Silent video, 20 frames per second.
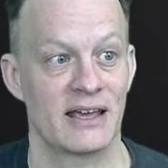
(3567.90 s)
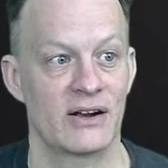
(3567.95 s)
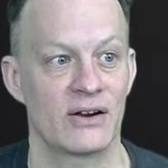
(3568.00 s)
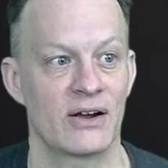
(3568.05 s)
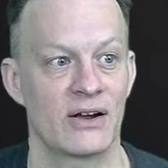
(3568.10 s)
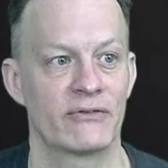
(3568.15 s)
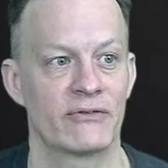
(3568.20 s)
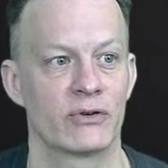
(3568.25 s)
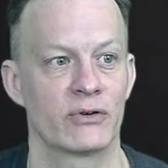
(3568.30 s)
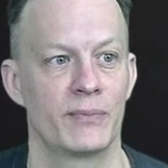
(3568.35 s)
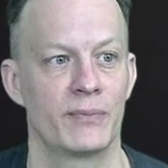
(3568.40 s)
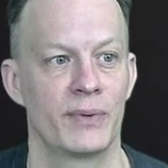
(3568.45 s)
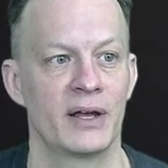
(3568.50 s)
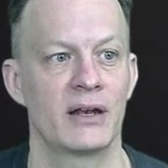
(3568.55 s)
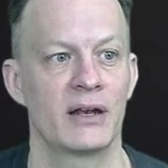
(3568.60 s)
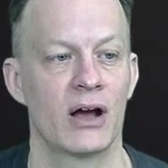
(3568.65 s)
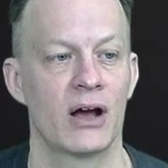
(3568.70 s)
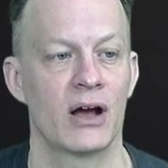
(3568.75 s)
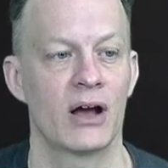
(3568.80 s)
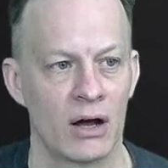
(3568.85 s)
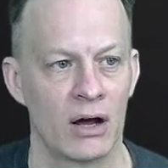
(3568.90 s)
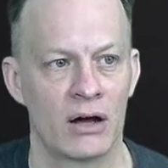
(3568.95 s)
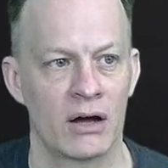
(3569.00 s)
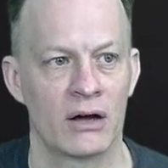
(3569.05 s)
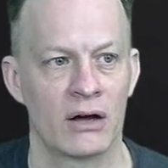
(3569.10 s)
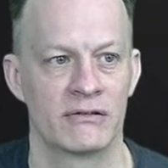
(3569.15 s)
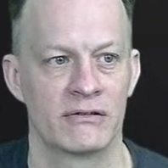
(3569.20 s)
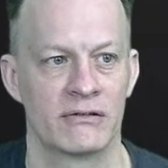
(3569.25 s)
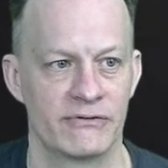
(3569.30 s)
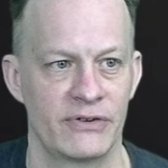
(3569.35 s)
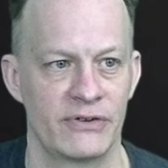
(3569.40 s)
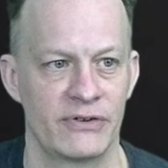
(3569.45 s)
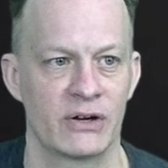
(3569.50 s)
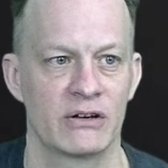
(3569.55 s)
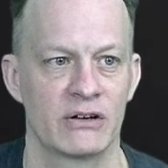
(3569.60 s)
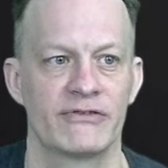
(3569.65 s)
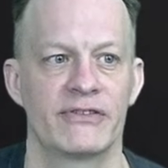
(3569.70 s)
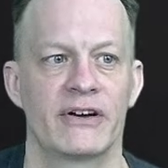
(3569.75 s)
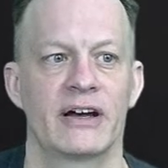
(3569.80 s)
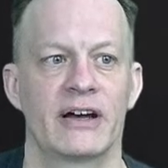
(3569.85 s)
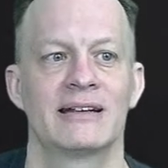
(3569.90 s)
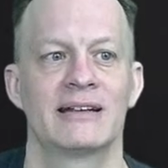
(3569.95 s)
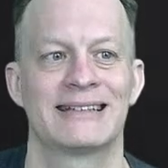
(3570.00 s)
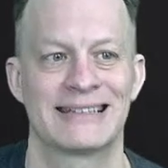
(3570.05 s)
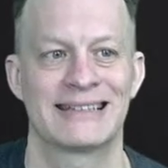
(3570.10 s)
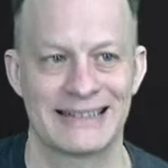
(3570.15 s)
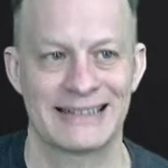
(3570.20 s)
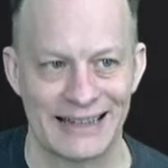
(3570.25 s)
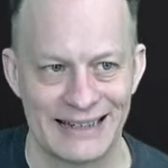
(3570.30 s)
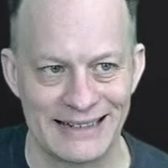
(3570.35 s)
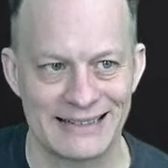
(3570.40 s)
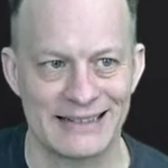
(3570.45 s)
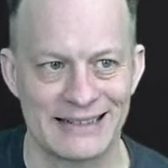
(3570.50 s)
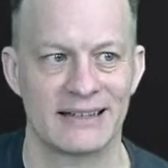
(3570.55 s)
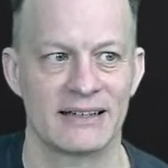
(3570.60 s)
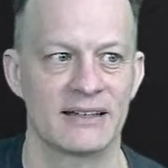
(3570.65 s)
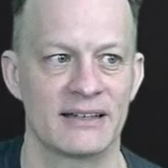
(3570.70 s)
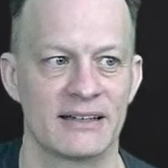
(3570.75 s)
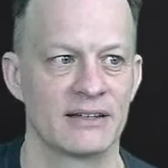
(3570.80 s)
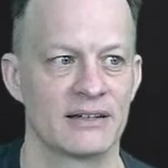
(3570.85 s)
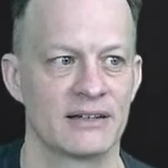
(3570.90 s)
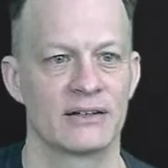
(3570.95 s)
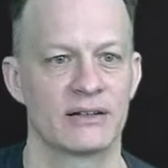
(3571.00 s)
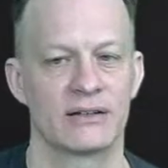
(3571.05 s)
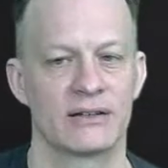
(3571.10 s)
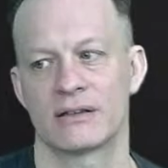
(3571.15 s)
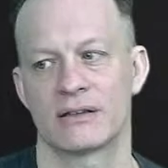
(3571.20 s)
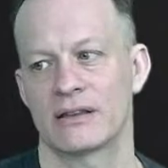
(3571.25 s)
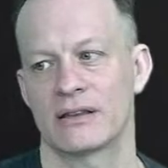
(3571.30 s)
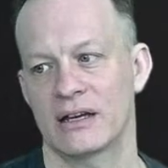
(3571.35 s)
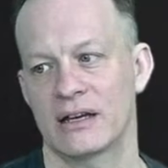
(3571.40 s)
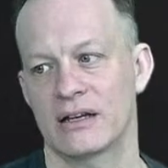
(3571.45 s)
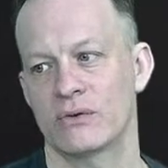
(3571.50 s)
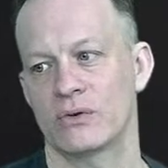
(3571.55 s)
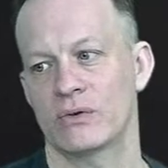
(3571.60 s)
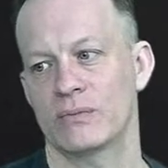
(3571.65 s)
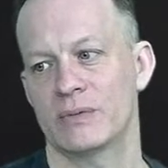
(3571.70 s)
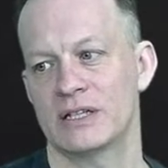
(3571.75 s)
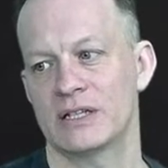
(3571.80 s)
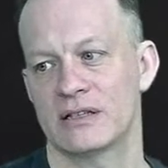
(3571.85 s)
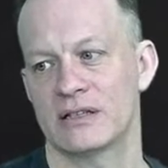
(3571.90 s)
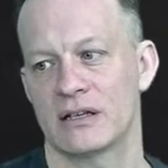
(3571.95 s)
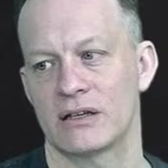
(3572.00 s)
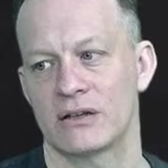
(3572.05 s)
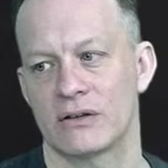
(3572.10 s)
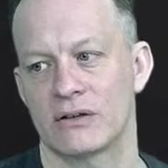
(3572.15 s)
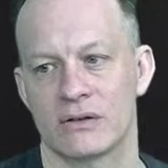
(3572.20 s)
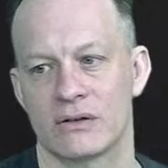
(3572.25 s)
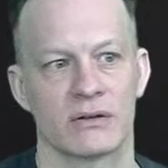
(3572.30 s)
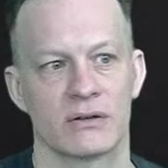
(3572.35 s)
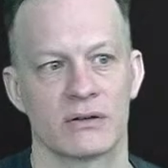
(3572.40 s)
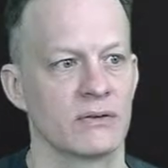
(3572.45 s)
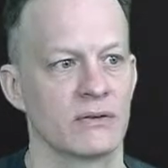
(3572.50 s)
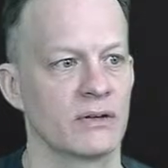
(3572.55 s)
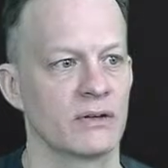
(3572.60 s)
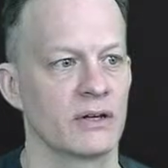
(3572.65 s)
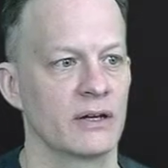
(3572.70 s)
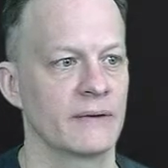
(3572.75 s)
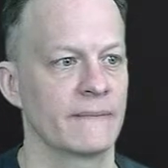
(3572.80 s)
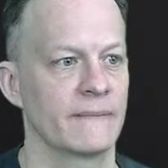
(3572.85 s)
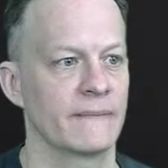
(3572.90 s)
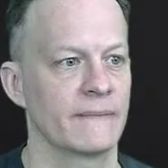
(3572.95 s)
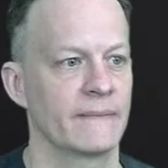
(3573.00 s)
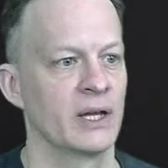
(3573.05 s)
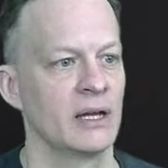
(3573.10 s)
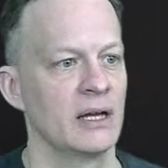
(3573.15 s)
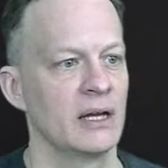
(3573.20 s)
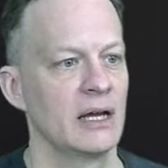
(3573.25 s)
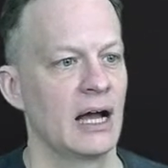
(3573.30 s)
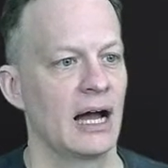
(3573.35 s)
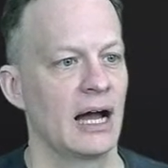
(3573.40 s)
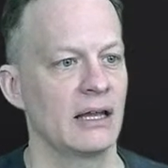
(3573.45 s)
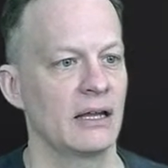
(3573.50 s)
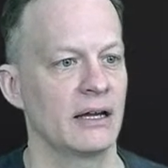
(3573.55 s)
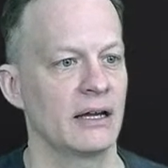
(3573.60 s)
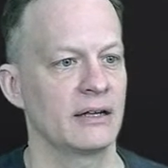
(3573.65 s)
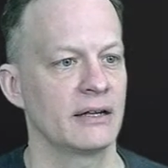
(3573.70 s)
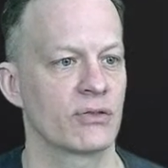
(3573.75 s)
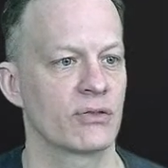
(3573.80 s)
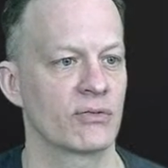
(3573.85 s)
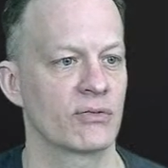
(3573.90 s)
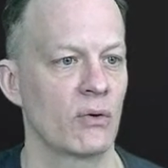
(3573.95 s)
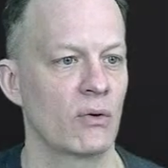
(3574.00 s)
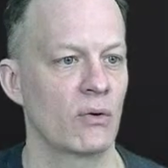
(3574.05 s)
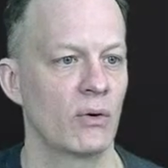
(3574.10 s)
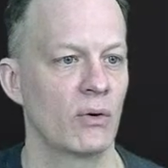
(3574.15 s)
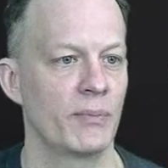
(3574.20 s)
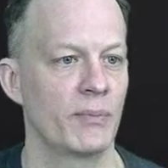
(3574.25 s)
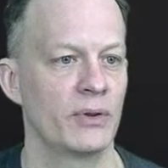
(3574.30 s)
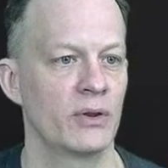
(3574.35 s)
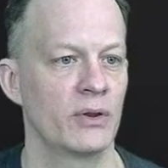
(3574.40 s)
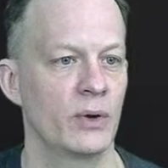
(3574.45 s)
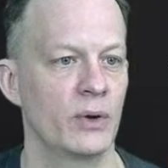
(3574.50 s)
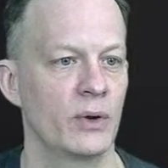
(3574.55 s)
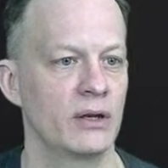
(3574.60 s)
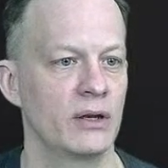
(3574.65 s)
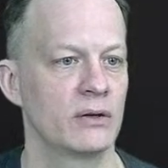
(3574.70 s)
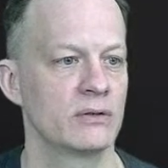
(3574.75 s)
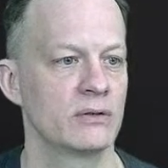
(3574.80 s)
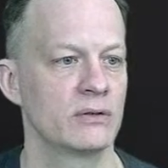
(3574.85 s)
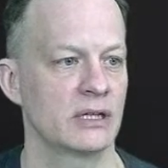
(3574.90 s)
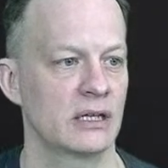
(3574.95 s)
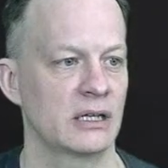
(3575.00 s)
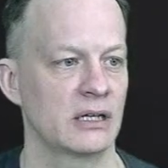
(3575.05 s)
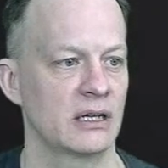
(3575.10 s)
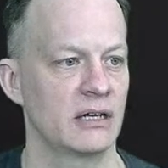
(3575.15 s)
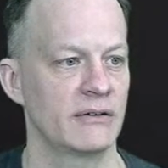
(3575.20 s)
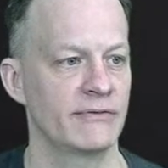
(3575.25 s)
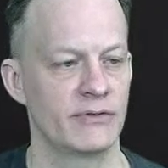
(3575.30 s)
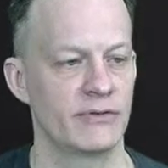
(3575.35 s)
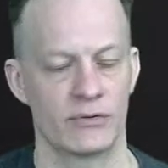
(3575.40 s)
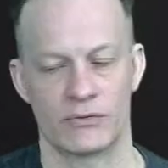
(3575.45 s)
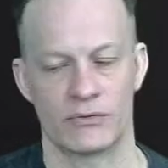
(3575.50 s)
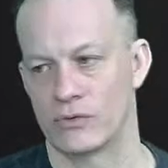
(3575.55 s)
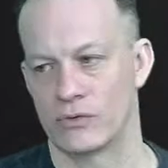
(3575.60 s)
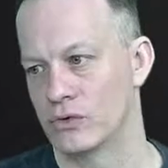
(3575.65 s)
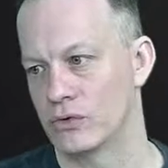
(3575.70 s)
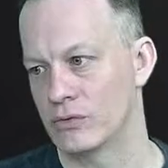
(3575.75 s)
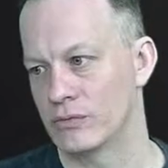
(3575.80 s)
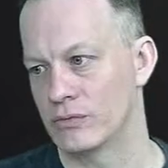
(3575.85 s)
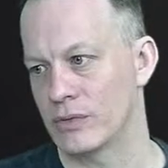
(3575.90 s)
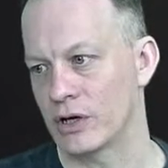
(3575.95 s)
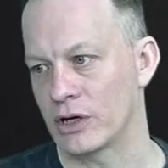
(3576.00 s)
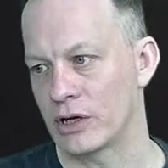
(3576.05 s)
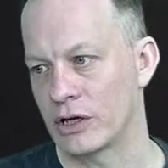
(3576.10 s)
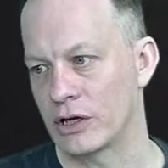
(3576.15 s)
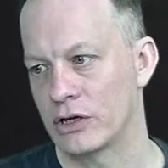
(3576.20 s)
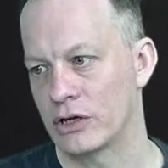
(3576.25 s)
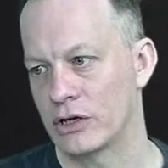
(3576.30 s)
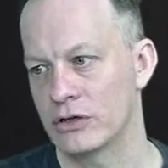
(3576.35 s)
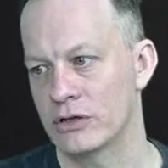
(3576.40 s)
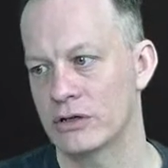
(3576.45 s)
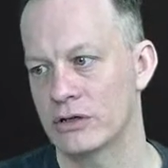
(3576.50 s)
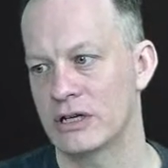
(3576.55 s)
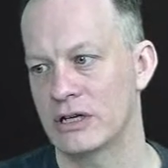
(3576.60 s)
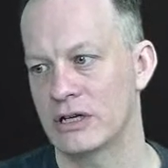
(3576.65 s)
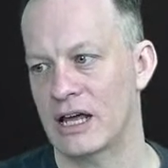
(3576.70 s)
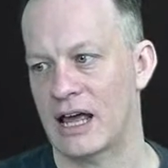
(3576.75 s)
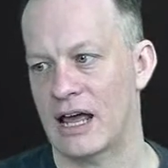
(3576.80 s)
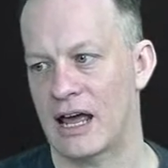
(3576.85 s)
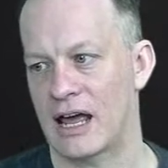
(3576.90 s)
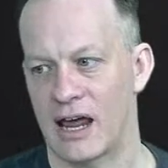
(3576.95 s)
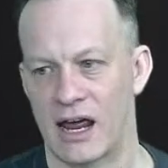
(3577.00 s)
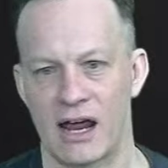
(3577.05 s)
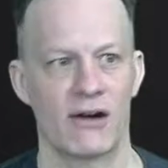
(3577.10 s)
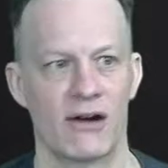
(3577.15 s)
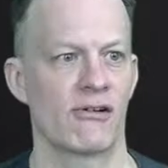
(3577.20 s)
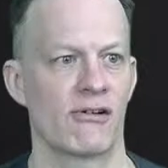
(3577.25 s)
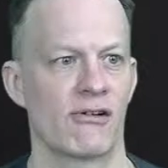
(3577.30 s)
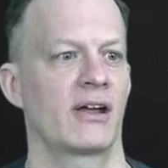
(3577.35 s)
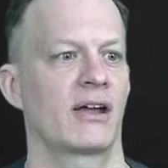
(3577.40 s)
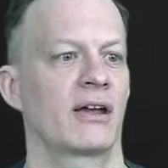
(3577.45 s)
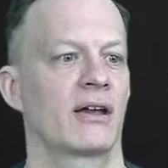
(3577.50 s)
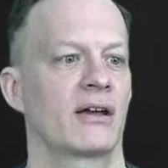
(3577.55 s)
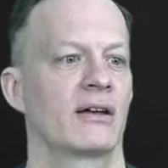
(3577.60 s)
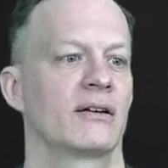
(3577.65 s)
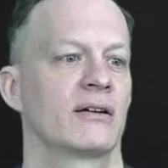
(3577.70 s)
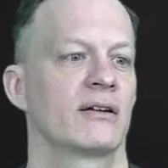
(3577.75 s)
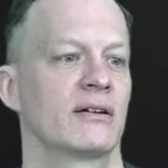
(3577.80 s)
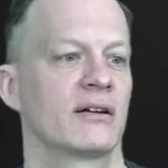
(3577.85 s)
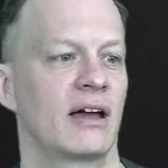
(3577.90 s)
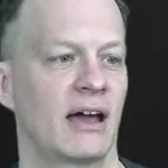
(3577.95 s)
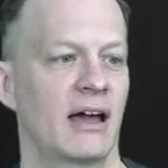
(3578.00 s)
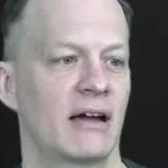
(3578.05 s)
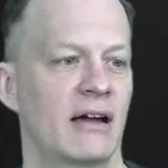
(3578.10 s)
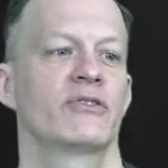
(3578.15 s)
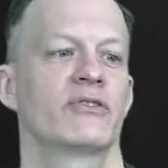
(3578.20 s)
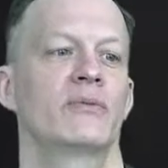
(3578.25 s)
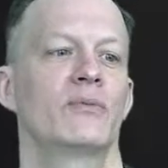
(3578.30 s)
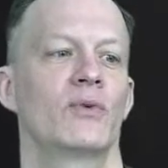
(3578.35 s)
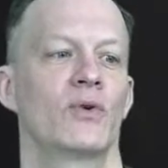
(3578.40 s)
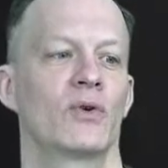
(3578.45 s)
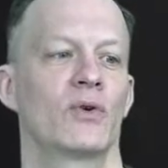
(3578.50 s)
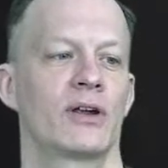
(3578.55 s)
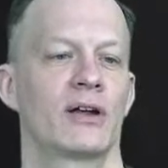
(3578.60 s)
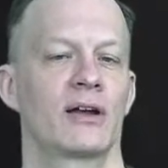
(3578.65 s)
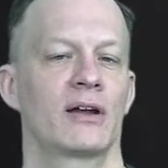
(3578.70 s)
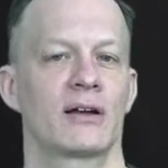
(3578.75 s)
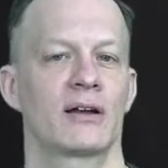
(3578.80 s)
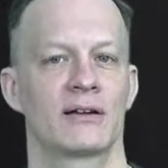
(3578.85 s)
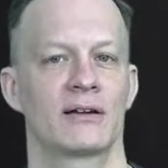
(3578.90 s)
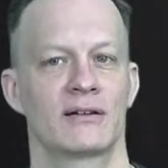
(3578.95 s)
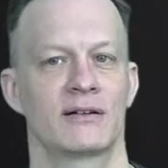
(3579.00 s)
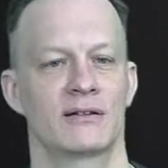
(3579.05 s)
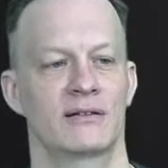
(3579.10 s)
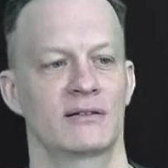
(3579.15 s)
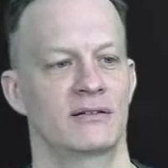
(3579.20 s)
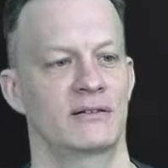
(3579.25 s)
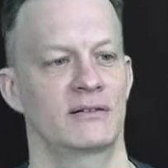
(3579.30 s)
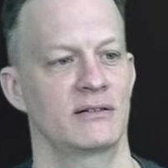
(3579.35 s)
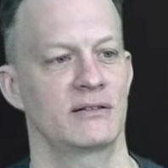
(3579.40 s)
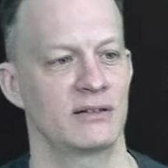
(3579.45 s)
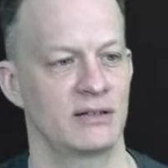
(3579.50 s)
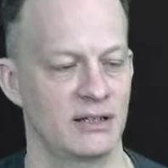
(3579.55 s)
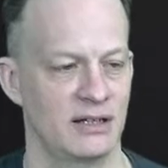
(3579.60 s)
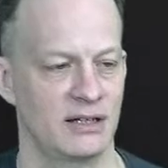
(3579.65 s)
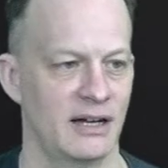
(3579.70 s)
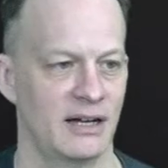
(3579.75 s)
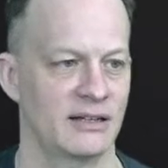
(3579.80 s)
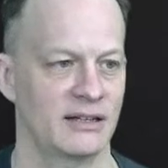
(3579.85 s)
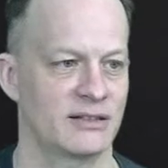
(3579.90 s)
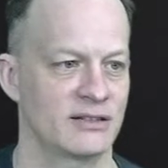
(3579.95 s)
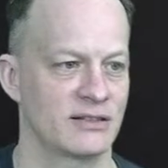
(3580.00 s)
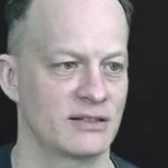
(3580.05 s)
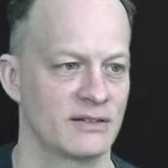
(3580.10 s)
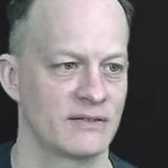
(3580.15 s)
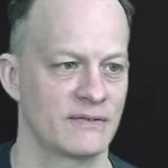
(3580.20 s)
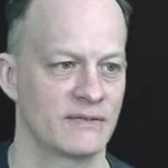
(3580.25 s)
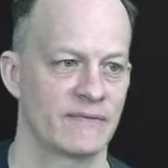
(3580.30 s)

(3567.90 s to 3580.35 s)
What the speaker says: ever been a verified sighting? Then it would be singular, okay? I like to throw open the windows and give the room a good airing every morning. Yes.